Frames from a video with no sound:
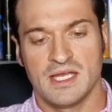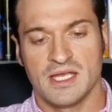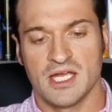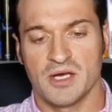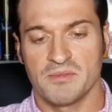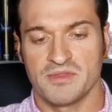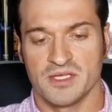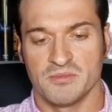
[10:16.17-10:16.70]

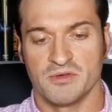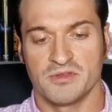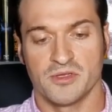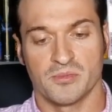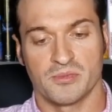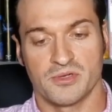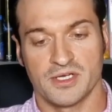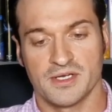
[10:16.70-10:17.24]
Help them with
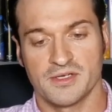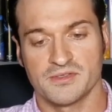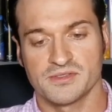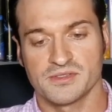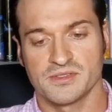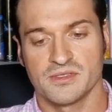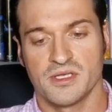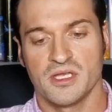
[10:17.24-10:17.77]
your
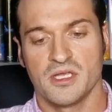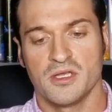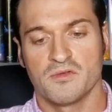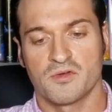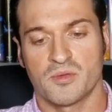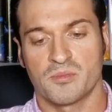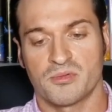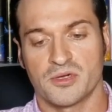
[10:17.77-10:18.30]
prayers,
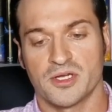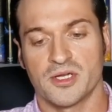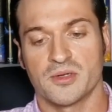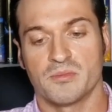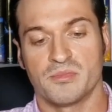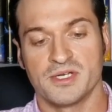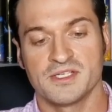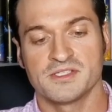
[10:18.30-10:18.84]
for
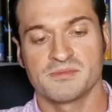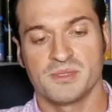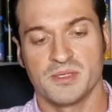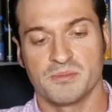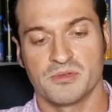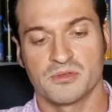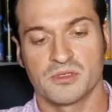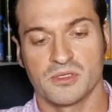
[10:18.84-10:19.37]
prayer brings
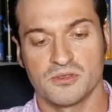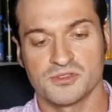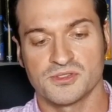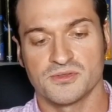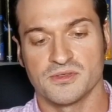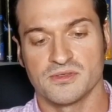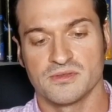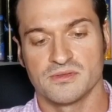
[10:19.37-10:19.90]
people
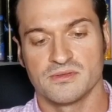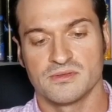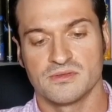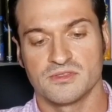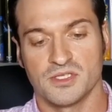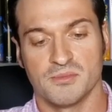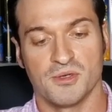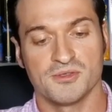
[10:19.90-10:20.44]
closer
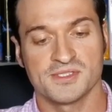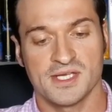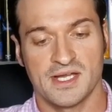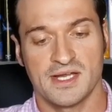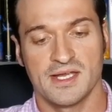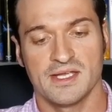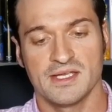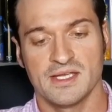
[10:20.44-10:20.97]
to the Most
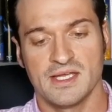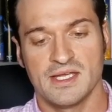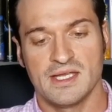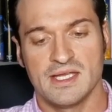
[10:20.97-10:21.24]
High.